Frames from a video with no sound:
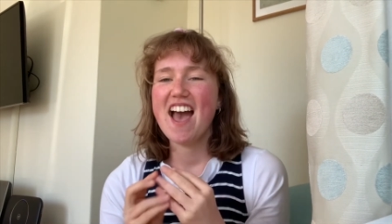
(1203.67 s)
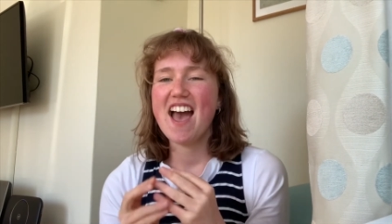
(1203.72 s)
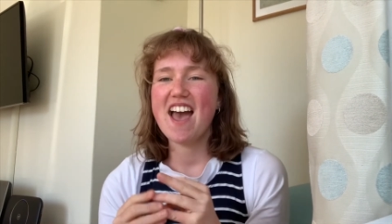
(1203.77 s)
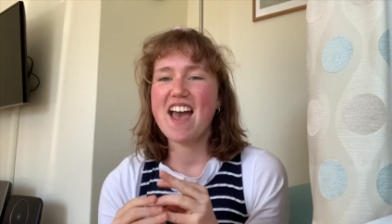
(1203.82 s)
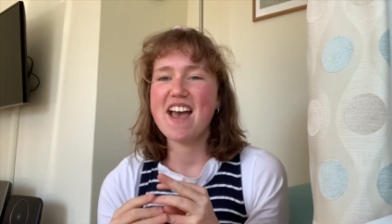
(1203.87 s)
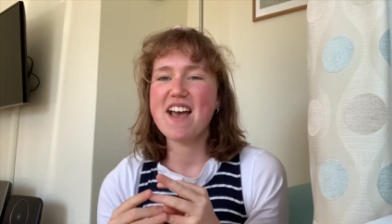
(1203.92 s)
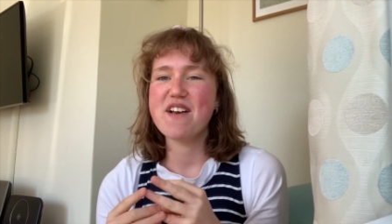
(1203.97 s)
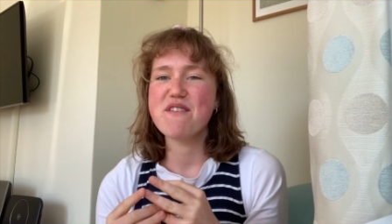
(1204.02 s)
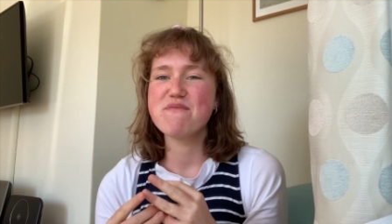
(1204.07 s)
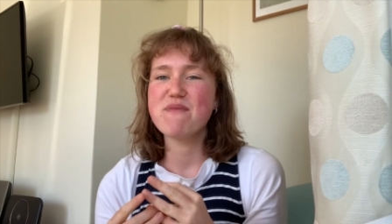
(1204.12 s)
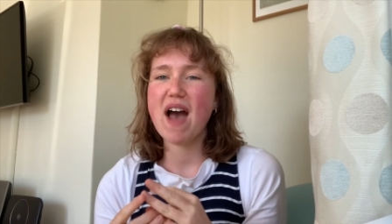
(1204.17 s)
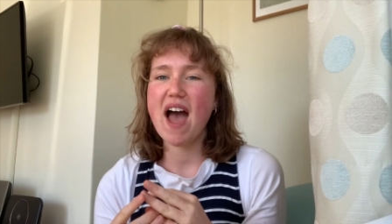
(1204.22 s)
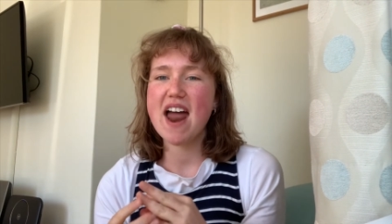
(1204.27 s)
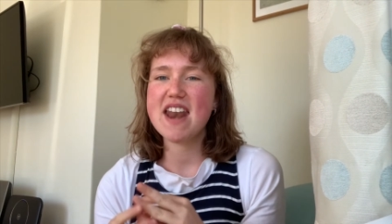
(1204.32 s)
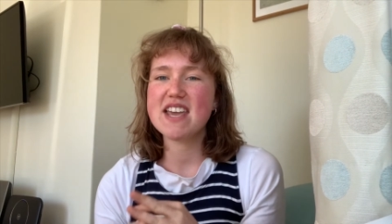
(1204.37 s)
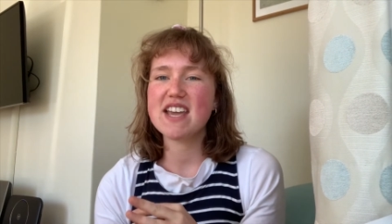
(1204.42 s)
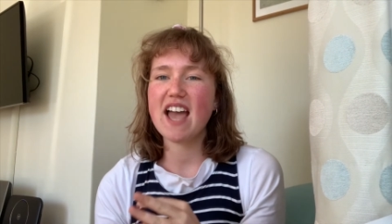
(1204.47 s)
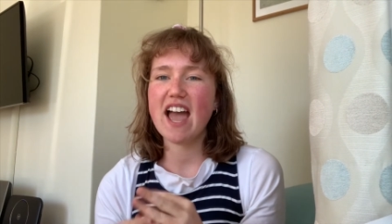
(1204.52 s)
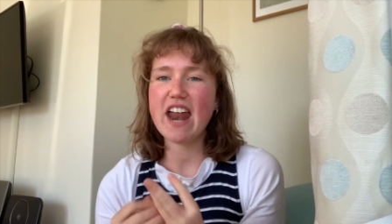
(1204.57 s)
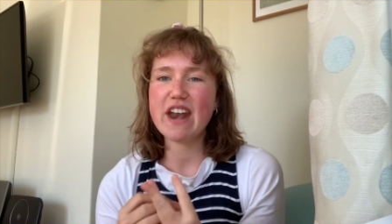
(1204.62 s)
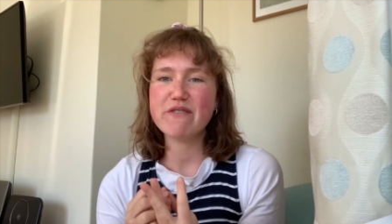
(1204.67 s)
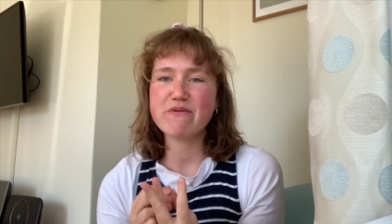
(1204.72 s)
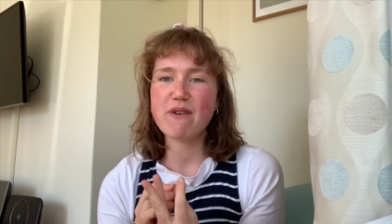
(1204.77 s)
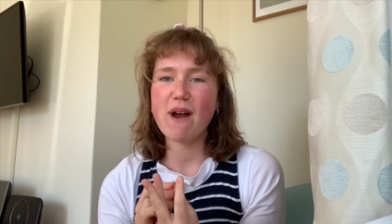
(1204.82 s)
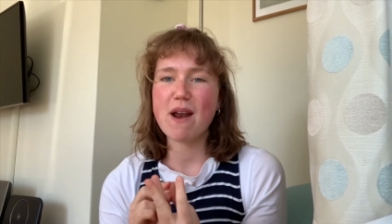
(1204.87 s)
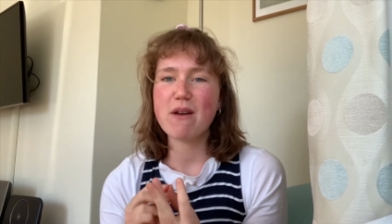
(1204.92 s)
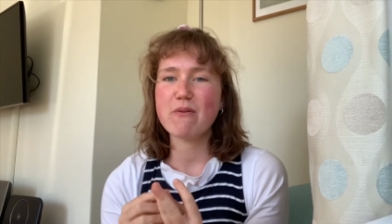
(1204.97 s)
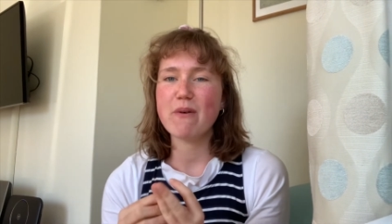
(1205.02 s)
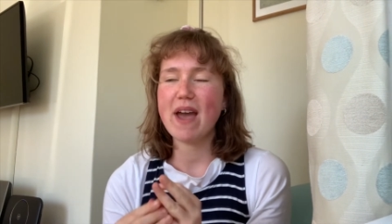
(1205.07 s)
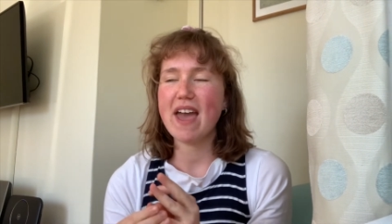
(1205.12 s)
And he kind of
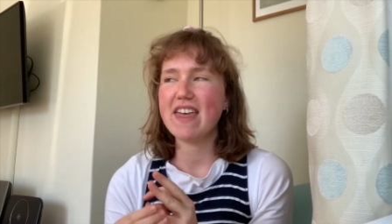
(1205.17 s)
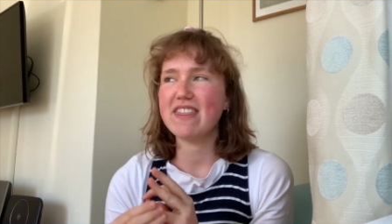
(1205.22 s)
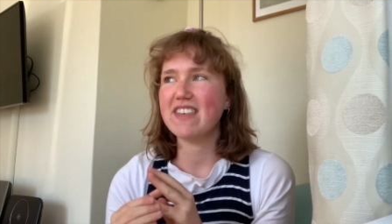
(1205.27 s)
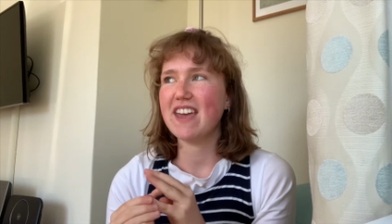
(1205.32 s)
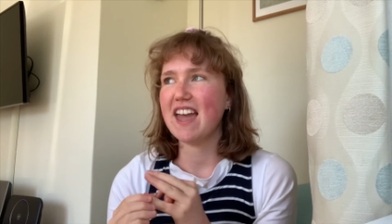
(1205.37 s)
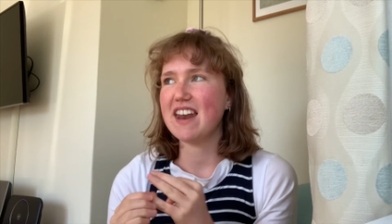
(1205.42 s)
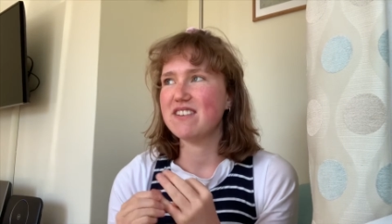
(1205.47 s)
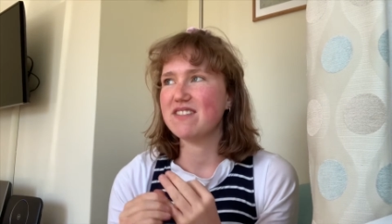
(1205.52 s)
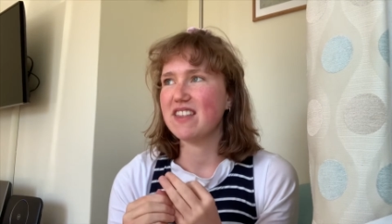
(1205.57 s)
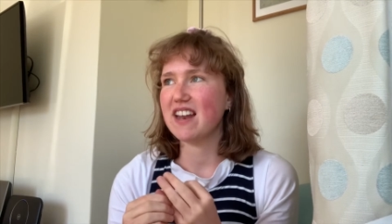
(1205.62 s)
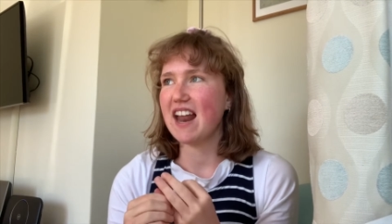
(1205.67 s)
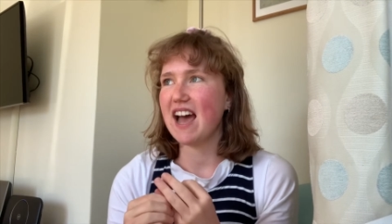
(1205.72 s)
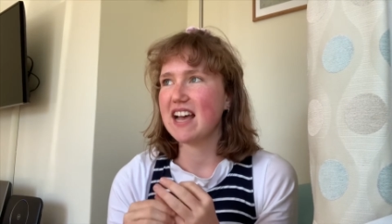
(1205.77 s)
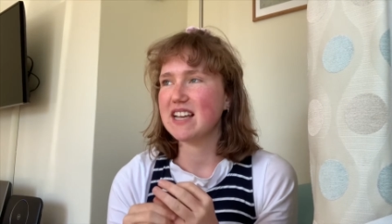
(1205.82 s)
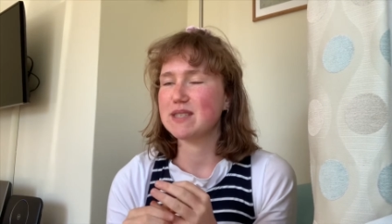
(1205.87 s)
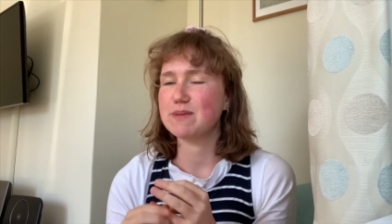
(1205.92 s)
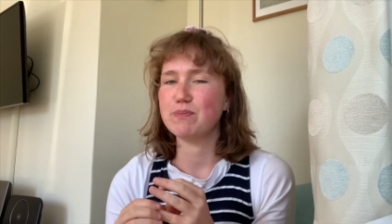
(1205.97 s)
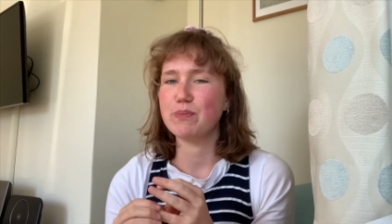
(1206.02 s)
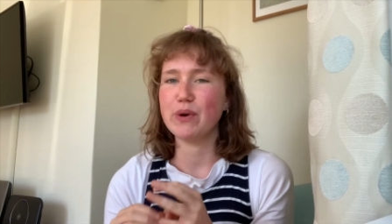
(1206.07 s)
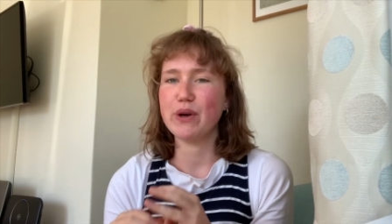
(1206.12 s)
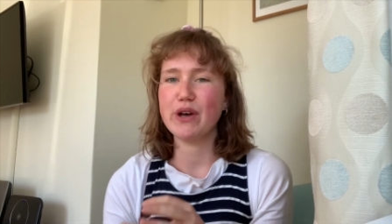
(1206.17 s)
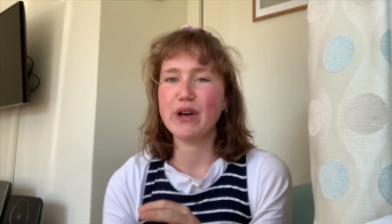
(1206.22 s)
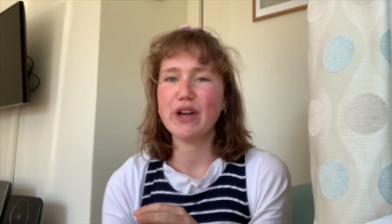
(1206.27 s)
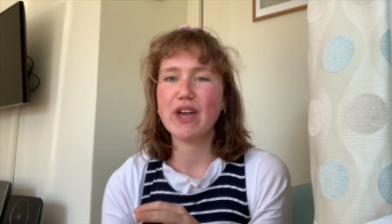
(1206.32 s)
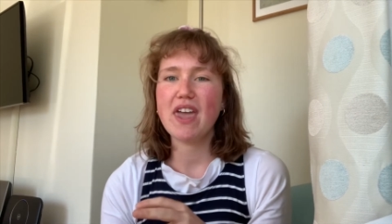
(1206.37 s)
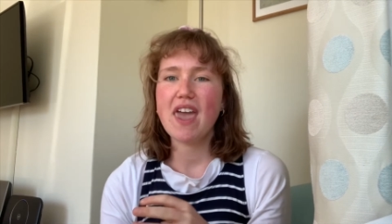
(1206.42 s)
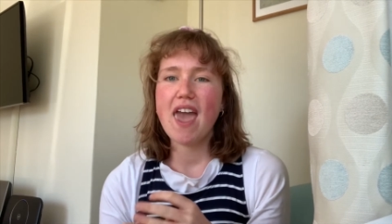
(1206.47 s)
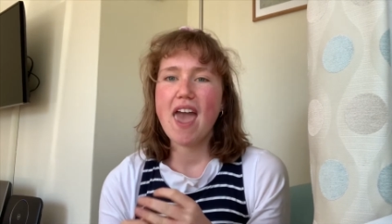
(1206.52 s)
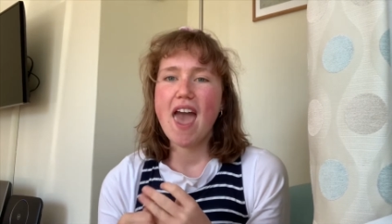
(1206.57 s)
ran away at the end of the last book,